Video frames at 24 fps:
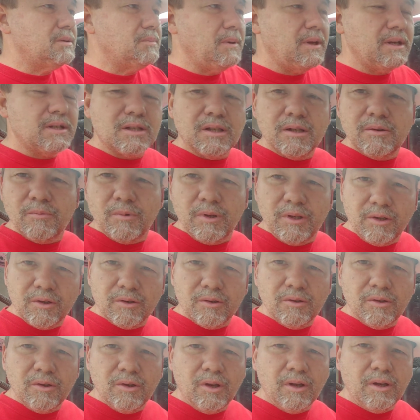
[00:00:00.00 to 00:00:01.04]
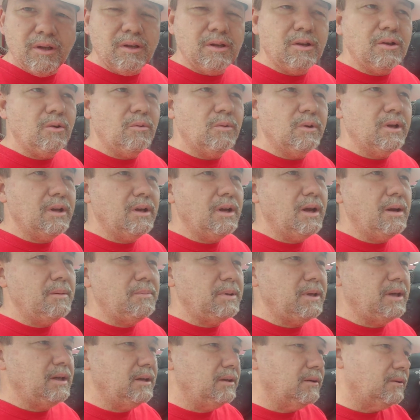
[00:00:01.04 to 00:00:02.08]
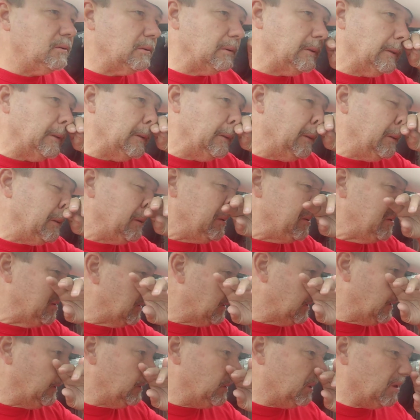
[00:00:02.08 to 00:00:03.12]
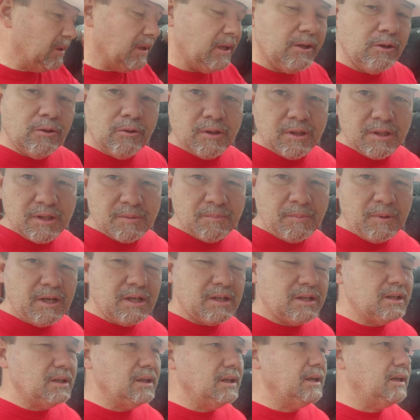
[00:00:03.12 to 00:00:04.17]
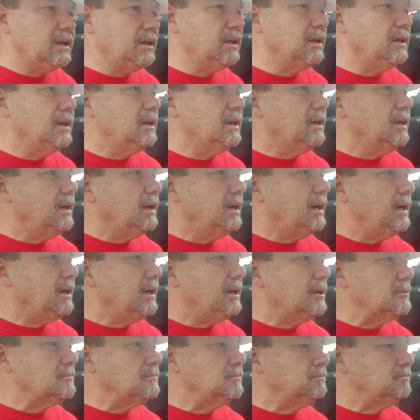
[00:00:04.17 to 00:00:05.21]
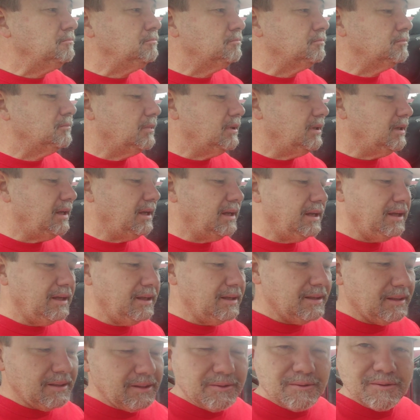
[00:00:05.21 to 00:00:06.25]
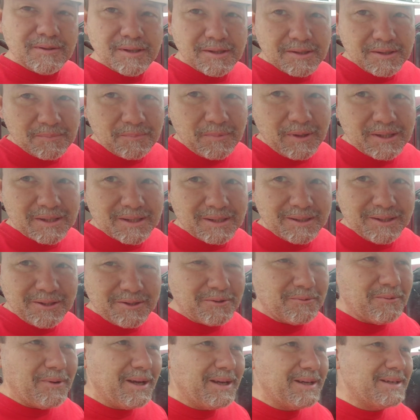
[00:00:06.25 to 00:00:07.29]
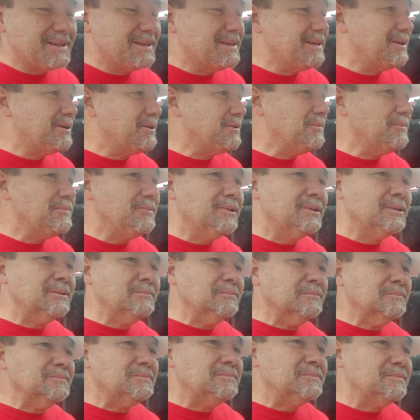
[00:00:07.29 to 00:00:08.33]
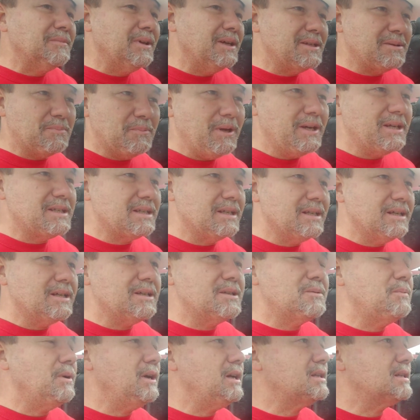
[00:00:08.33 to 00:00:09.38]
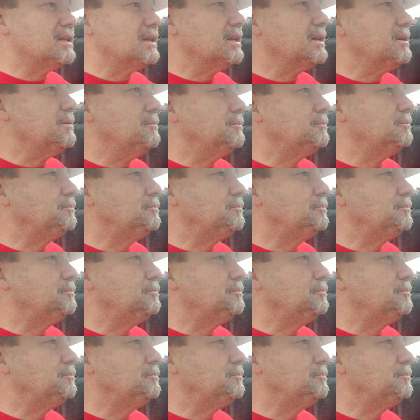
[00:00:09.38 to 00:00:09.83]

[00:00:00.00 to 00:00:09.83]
especially when you're uh, going uphill, under load especially. Um, uh, use especially twice there. Especially, especially.